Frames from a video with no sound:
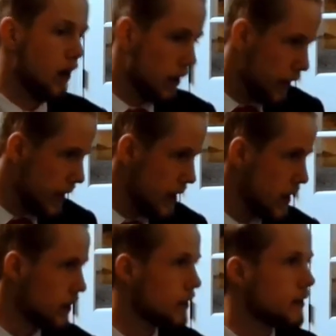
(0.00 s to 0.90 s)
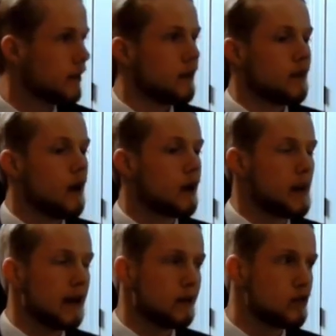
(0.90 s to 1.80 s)
on the
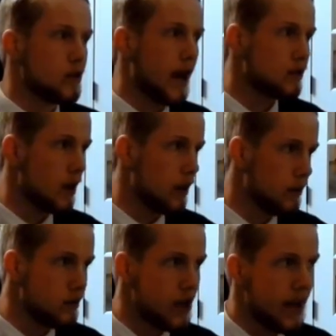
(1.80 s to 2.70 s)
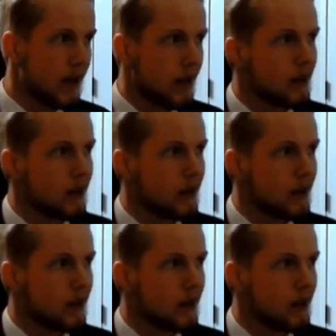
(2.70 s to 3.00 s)
automated strike zone, Jake?